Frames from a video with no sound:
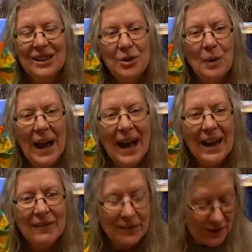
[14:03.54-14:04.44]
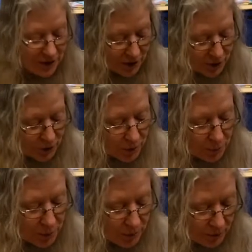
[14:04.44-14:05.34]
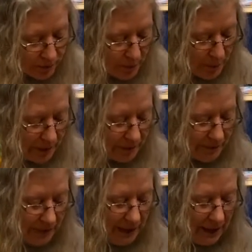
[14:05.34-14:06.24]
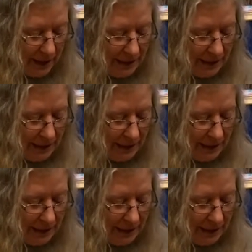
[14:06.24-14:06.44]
you have your beautiful butterfly.